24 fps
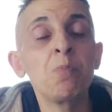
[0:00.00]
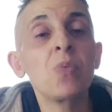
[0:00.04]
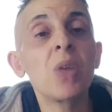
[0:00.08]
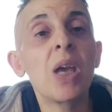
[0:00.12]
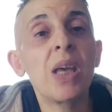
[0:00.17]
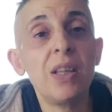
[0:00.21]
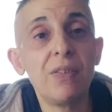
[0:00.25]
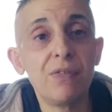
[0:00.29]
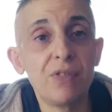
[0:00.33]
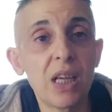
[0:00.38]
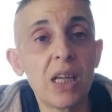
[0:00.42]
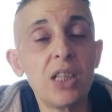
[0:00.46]
and
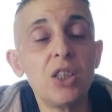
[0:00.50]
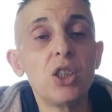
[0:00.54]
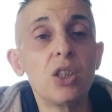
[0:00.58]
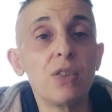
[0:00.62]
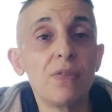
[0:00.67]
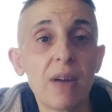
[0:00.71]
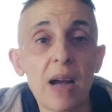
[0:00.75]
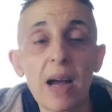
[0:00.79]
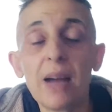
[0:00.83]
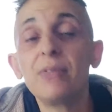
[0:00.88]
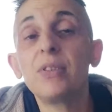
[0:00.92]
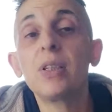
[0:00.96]
if they
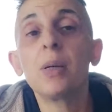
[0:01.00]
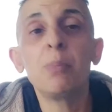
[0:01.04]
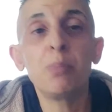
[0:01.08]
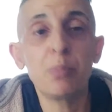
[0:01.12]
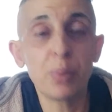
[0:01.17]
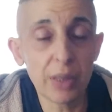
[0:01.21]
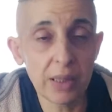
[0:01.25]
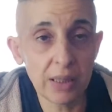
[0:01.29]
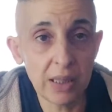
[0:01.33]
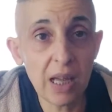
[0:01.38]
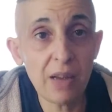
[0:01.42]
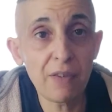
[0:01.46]
survive, then
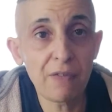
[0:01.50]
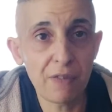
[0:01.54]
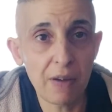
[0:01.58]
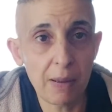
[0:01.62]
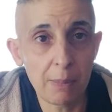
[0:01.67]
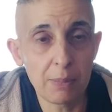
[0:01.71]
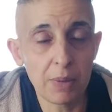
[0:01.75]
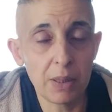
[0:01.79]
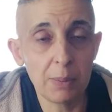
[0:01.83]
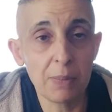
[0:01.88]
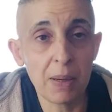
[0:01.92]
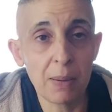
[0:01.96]
bring their
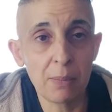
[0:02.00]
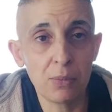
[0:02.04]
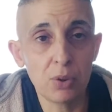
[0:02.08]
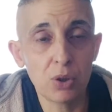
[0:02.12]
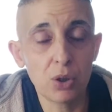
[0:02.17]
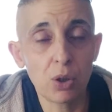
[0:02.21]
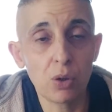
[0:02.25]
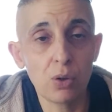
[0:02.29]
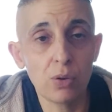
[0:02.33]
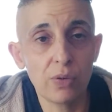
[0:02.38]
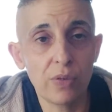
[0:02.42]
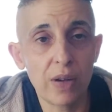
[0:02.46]
family members
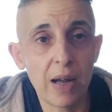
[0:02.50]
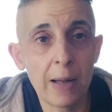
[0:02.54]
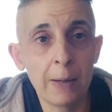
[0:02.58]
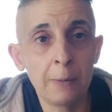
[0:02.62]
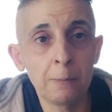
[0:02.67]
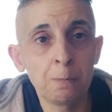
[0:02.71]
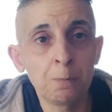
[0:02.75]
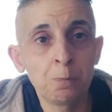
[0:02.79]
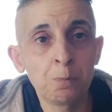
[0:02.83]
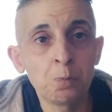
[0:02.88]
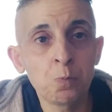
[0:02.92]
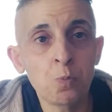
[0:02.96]
over,
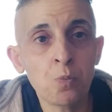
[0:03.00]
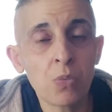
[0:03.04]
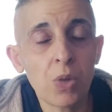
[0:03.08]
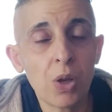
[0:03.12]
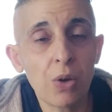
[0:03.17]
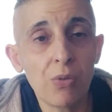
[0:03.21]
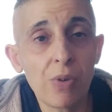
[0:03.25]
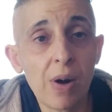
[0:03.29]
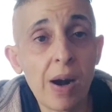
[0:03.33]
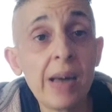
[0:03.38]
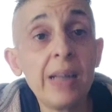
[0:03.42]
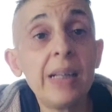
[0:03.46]

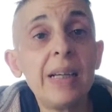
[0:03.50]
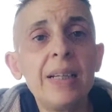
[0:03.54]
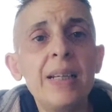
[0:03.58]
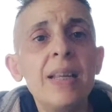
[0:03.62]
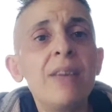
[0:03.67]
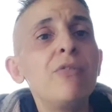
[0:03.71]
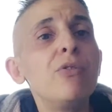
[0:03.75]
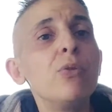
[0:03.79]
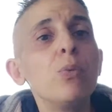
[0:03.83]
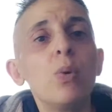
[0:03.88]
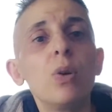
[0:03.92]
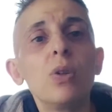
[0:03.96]
right? And
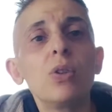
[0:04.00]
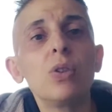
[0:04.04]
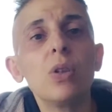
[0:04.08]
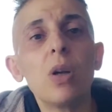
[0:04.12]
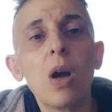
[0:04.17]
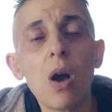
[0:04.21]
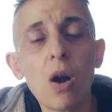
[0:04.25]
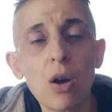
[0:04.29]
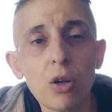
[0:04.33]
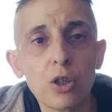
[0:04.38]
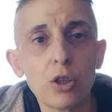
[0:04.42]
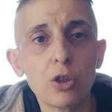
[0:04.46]
everyone
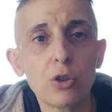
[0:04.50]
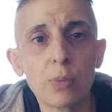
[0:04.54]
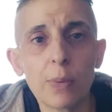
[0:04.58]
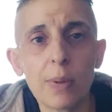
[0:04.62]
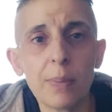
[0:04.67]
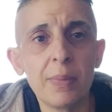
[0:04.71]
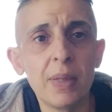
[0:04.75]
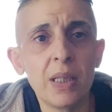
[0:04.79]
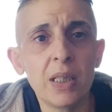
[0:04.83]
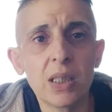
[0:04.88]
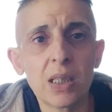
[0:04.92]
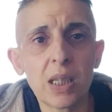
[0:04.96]
argues with
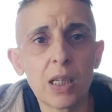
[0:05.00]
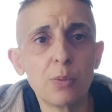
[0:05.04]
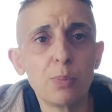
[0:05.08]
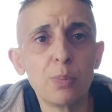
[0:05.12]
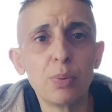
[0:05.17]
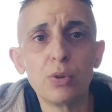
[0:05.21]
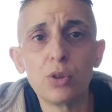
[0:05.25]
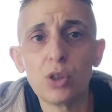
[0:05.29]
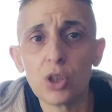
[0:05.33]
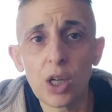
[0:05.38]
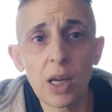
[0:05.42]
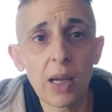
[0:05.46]
me and says,
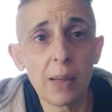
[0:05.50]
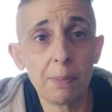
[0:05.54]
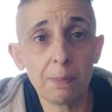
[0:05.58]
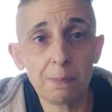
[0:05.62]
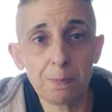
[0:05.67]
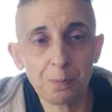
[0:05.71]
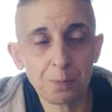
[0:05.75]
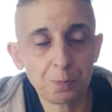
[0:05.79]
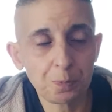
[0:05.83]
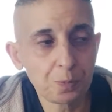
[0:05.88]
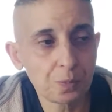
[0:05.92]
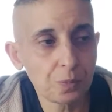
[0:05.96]
but Chip,
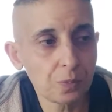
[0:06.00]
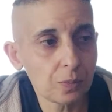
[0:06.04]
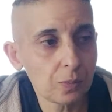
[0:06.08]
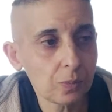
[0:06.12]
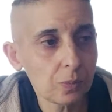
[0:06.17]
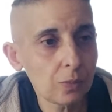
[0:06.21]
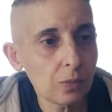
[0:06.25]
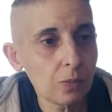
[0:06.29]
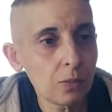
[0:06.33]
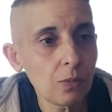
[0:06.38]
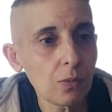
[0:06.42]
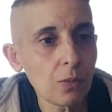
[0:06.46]

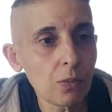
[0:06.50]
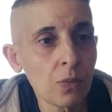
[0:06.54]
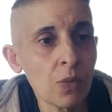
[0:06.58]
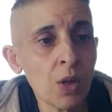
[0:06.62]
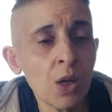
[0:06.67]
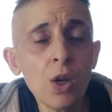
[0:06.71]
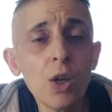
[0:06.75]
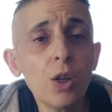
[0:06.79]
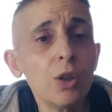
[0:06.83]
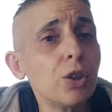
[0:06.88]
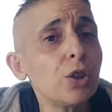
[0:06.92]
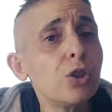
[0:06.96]

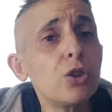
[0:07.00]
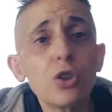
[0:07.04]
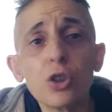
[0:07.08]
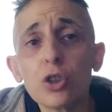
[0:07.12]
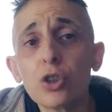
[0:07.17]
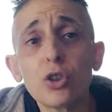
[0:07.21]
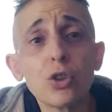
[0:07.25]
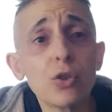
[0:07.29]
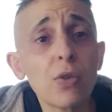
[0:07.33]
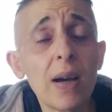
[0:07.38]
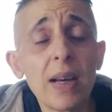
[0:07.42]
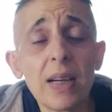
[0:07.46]
they're just
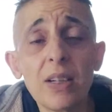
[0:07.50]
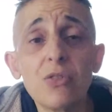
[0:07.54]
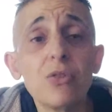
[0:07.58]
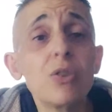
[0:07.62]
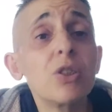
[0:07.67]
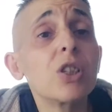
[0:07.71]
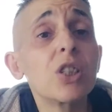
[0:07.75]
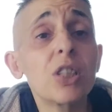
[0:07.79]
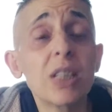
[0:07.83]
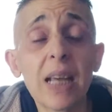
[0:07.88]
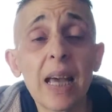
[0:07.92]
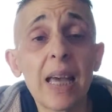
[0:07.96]
trying to
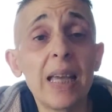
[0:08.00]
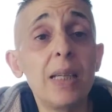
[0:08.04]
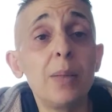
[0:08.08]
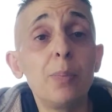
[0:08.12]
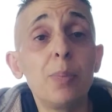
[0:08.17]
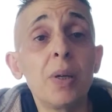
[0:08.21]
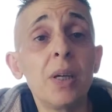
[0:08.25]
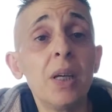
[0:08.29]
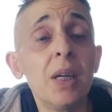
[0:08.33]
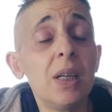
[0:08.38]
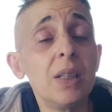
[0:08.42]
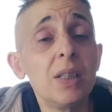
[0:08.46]
escape
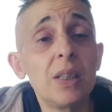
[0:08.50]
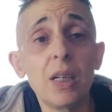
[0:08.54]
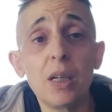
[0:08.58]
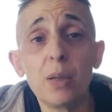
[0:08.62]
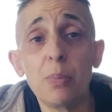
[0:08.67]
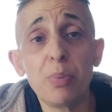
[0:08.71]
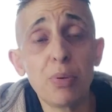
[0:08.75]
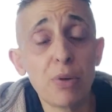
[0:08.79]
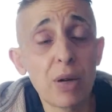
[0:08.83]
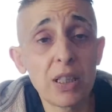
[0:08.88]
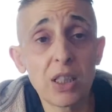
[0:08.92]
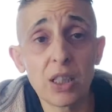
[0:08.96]
their
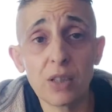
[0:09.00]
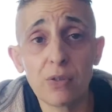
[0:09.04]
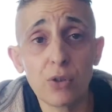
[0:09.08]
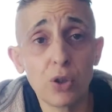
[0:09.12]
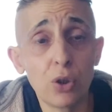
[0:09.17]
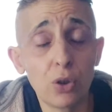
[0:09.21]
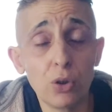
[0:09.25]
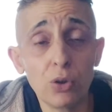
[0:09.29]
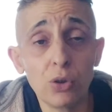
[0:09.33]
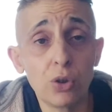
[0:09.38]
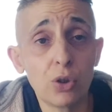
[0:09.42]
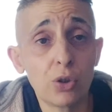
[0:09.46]
oppressive
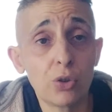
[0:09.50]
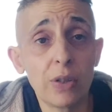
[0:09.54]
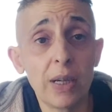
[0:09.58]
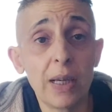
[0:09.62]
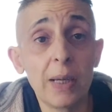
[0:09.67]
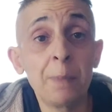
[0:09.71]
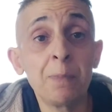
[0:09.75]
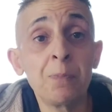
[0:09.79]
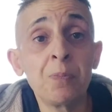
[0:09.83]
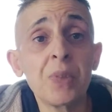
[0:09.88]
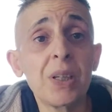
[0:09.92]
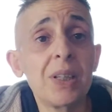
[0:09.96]
country.
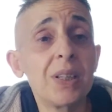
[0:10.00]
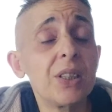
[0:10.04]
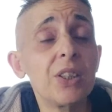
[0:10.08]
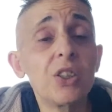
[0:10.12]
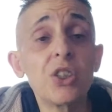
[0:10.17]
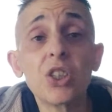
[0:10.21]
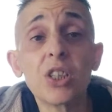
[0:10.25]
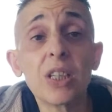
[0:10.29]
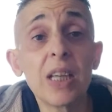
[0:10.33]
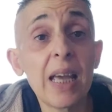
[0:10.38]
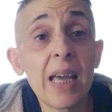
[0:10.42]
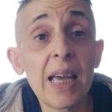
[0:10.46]
They're
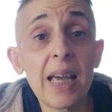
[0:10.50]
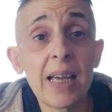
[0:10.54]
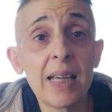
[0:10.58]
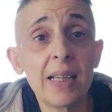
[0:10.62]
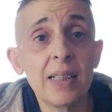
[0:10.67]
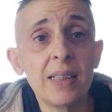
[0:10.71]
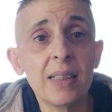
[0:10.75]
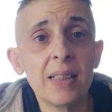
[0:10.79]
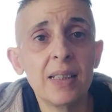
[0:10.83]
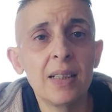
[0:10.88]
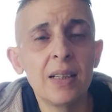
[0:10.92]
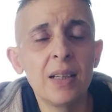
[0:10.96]

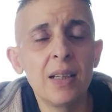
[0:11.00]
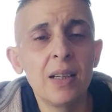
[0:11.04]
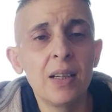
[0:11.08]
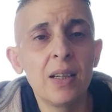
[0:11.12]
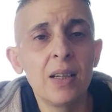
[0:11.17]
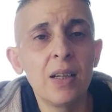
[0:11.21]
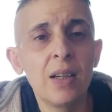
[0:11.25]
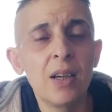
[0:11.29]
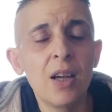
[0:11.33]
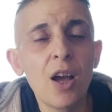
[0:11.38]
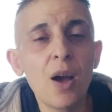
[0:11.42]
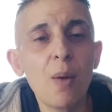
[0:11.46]
scared.
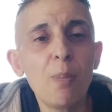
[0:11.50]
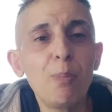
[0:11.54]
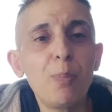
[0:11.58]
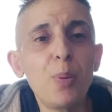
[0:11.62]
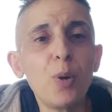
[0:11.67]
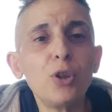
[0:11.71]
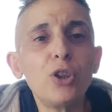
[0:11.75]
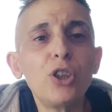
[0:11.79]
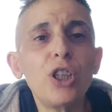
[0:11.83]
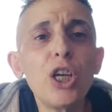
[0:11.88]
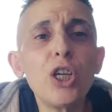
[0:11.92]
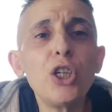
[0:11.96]

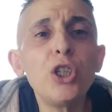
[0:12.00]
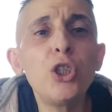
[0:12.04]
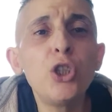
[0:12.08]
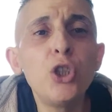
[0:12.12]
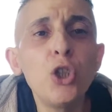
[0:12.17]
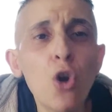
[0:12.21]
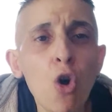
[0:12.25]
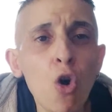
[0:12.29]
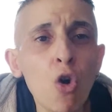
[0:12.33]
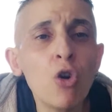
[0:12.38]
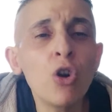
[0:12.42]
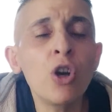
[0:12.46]
But they're
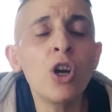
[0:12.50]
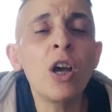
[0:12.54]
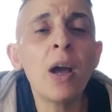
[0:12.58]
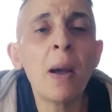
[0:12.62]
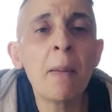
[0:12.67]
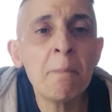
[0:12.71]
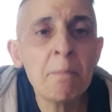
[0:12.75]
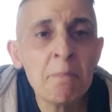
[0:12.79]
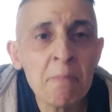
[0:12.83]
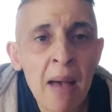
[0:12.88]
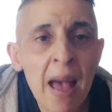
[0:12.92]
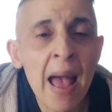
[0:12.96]
young
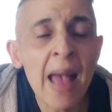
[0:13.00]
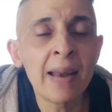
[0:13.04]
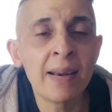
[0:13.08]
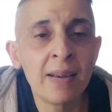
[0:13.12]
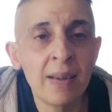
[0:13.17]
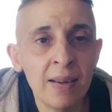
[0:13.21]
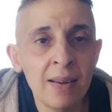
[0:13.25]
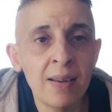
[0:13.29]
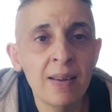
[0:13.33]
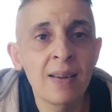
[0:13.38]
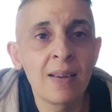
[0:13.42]
men.